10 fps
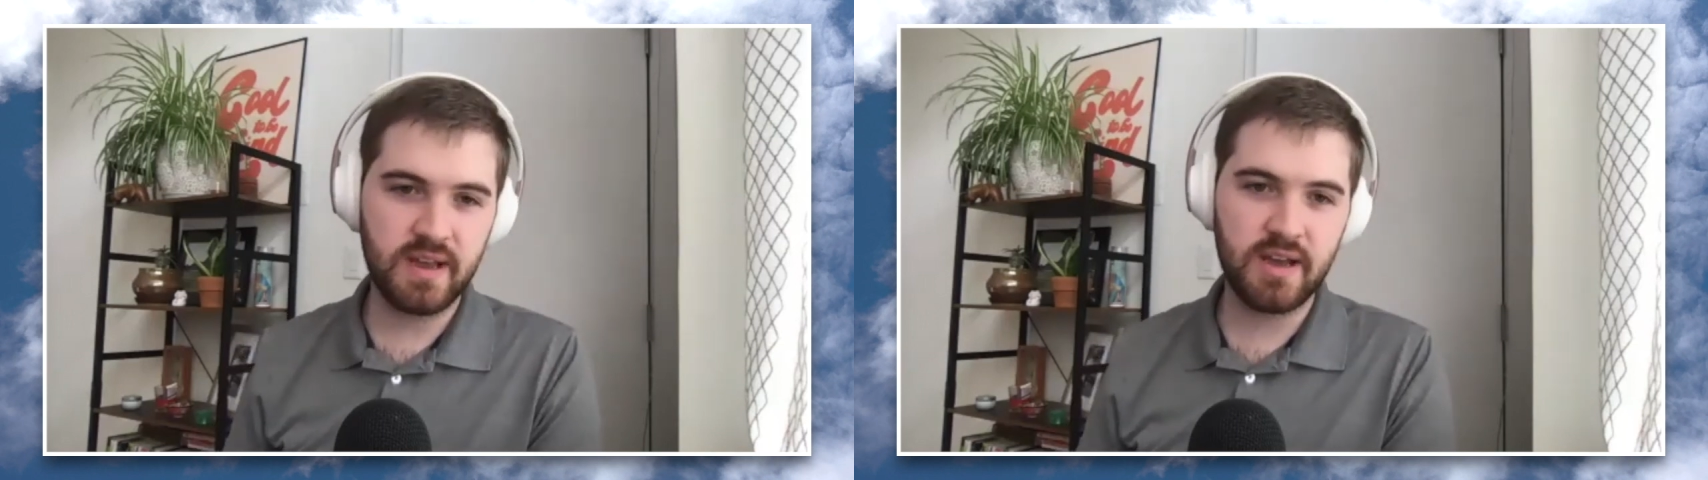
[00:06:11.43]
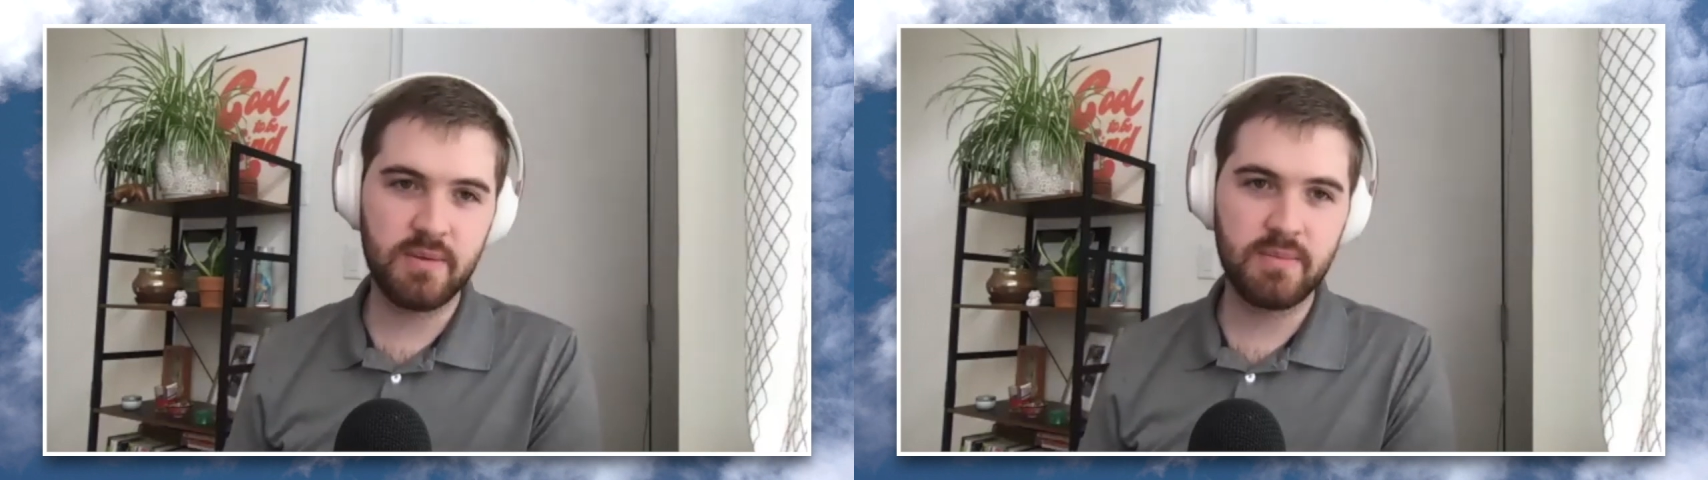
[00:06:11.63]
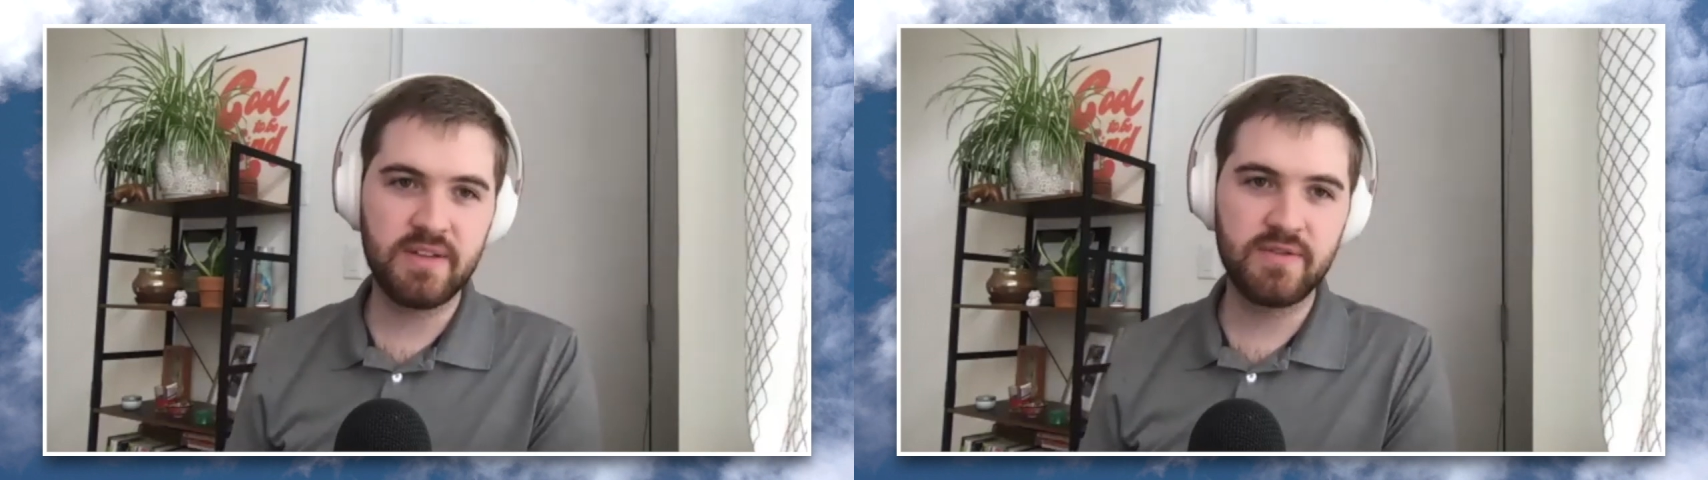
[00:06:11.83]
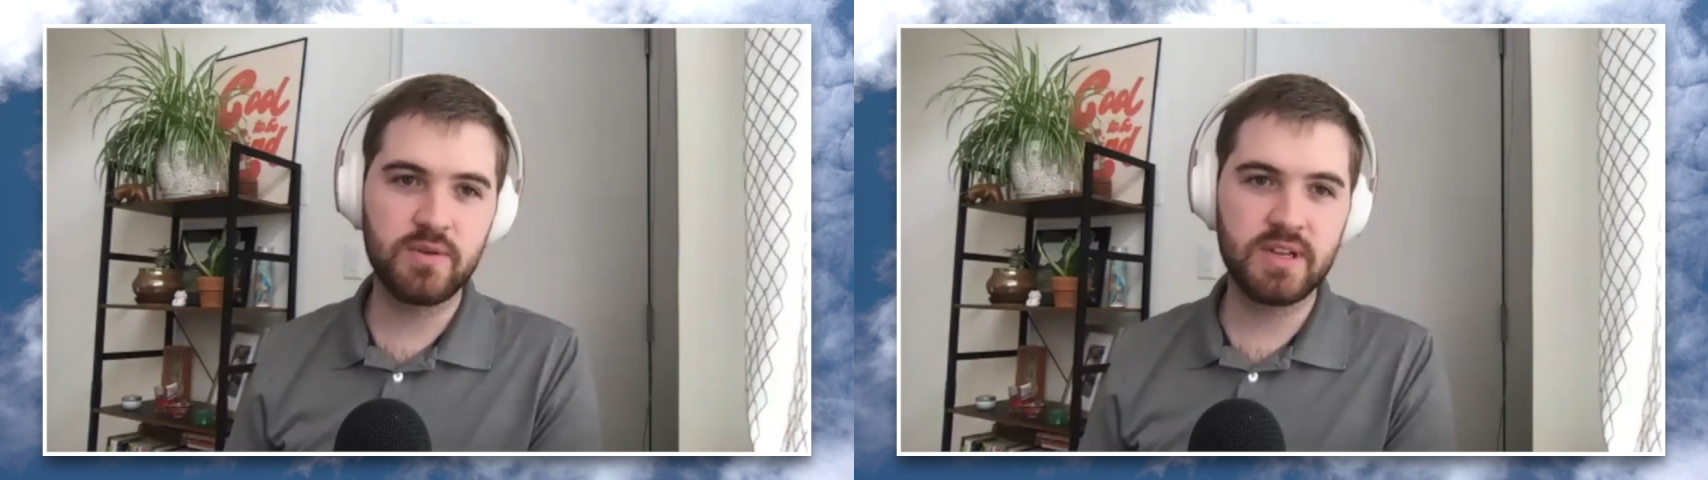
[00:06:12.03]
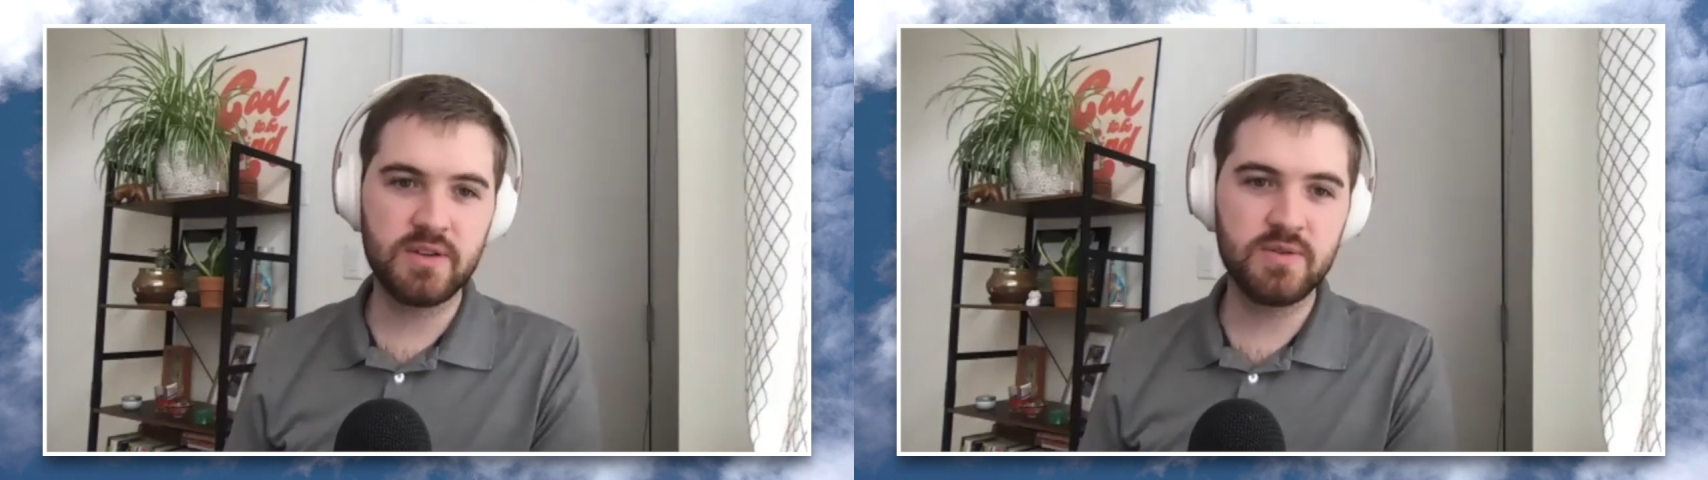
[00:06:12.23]
Um, if
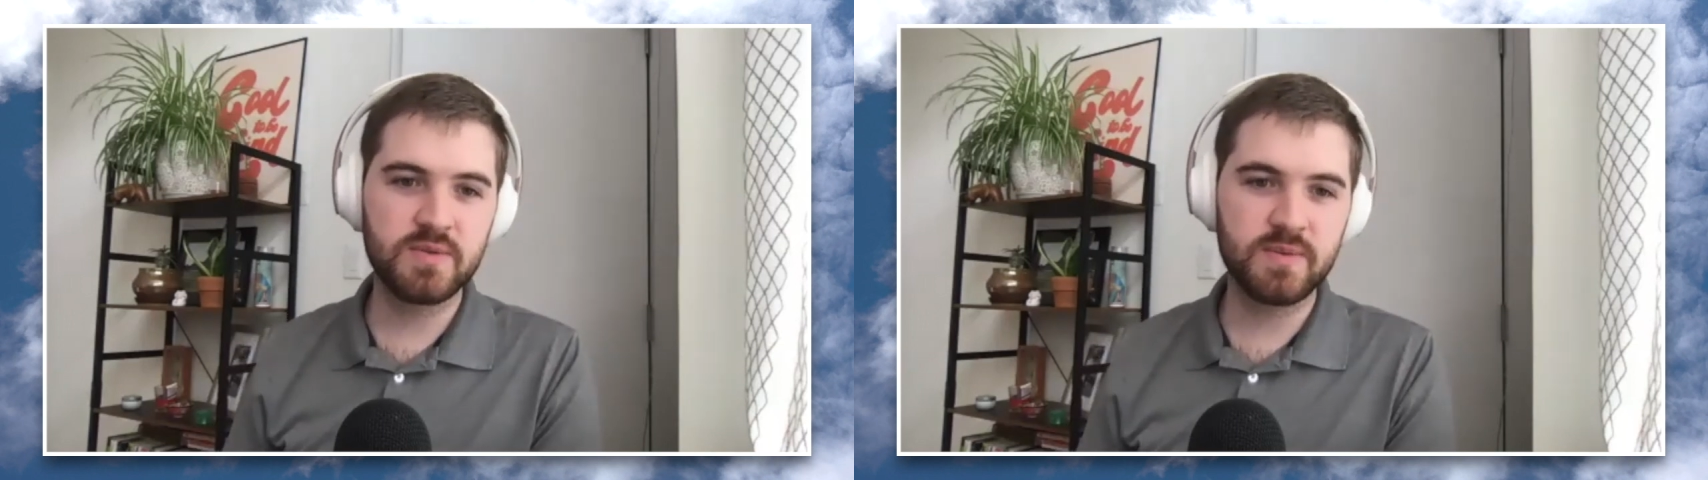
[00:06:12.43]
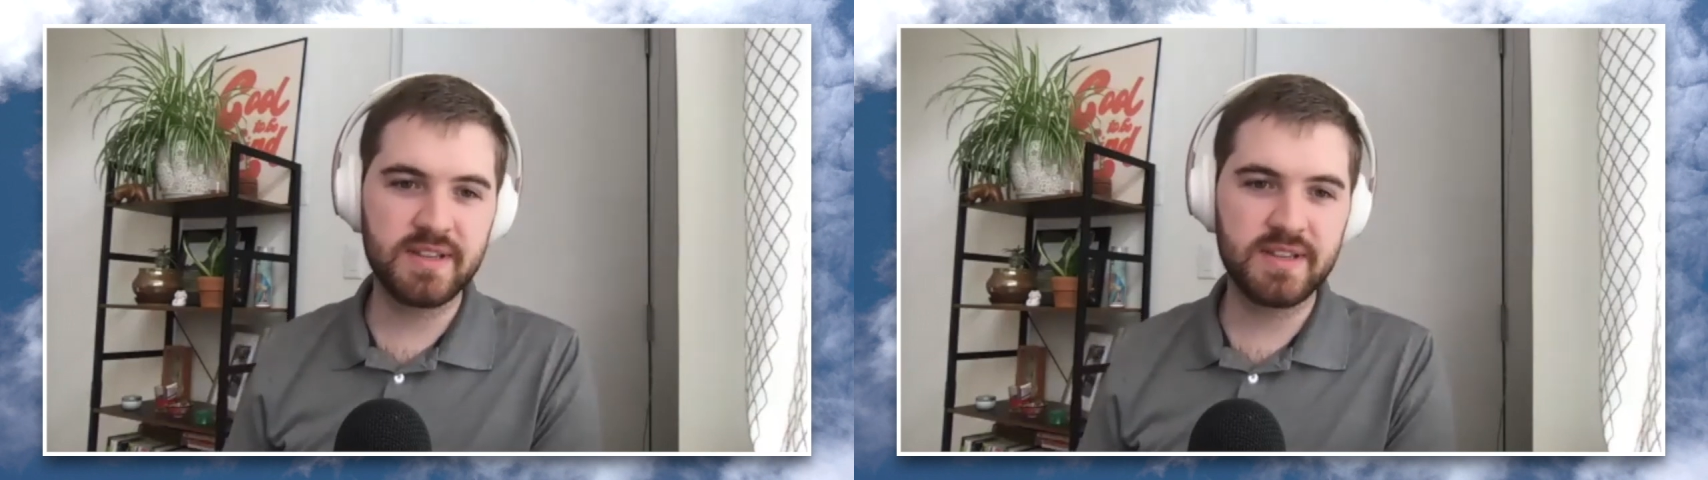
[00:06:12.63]
you can use one